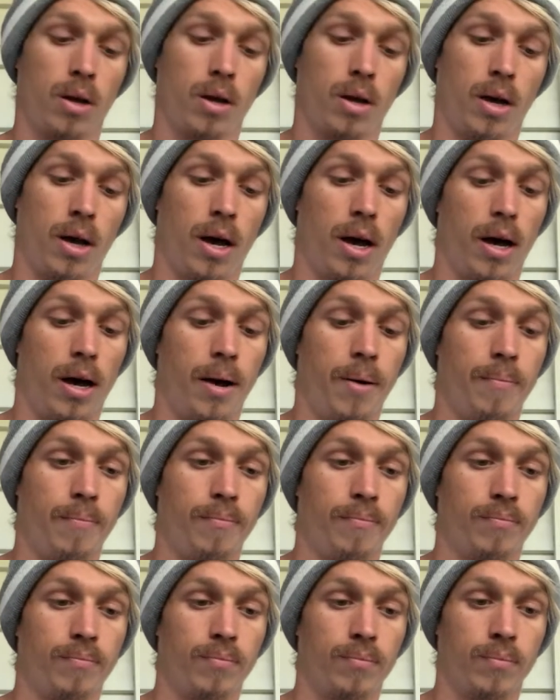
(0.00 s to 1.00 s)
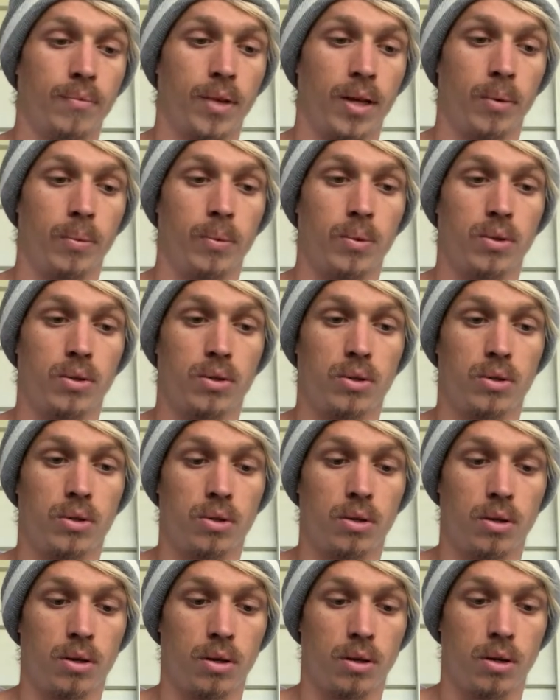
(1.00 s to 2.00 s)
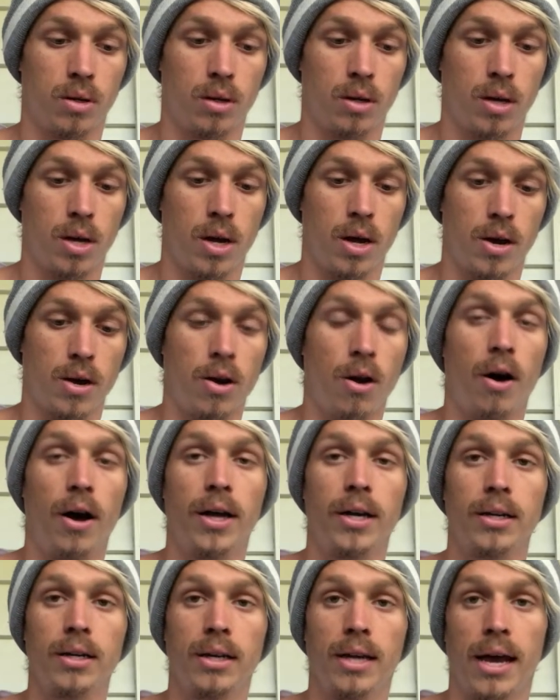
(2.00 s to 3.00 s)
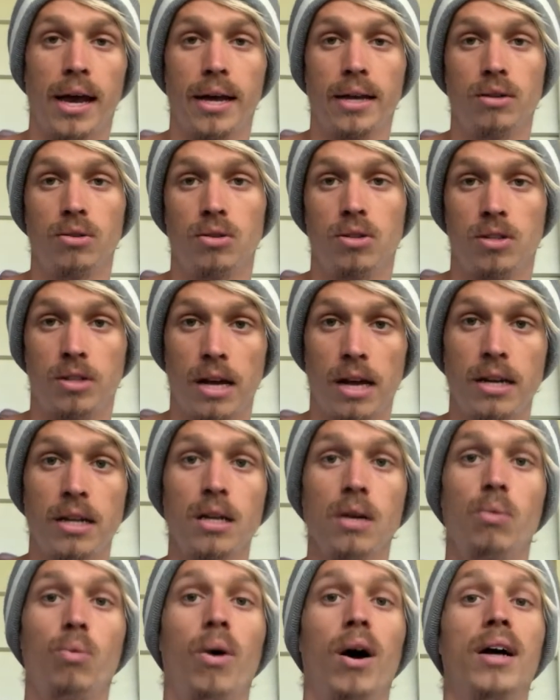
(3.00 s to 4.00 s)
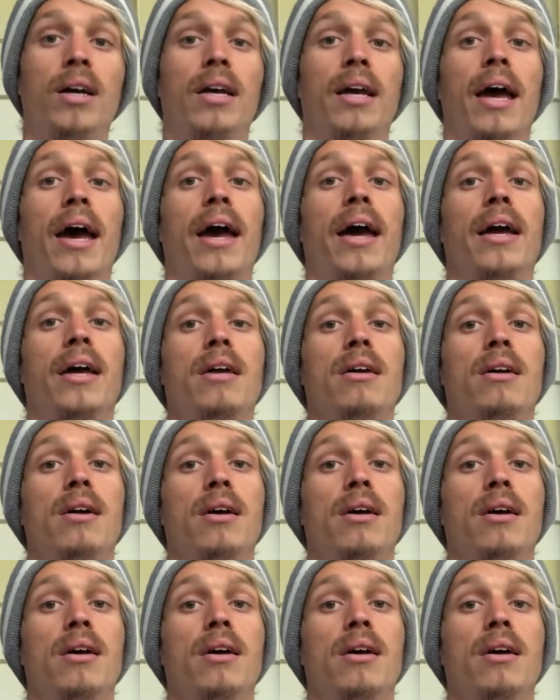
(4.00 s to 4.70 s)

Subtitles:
it was 9Ks steady, 1K